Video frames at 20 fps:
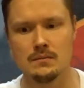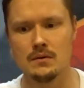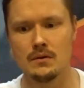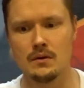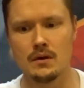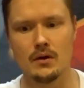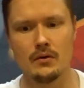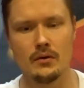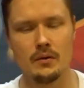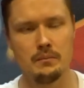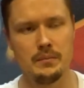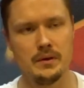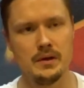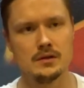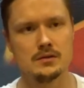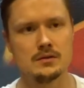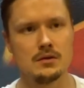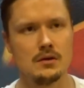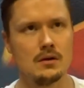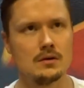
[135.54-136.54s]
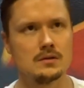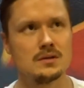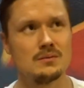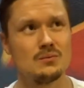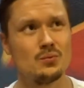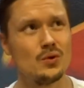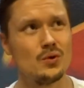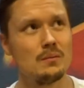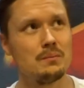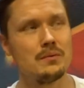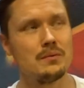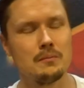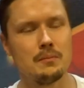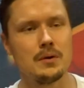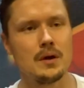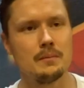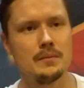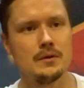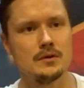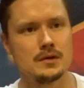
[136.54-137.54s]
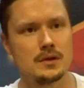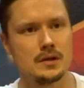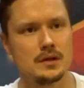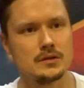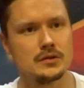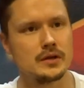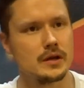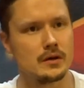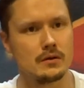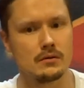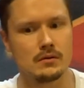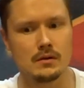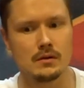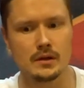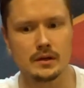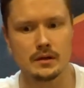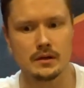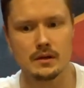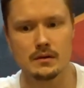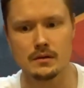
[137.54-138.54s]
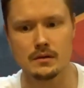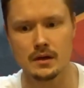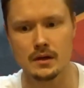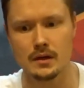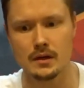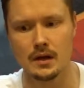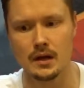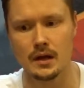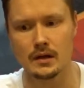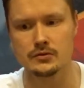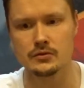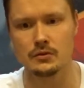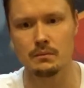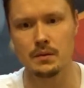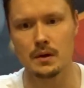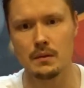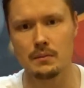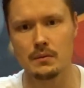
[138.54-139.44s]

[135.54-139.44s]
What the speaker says: R&B songs and well pop music in general and electropop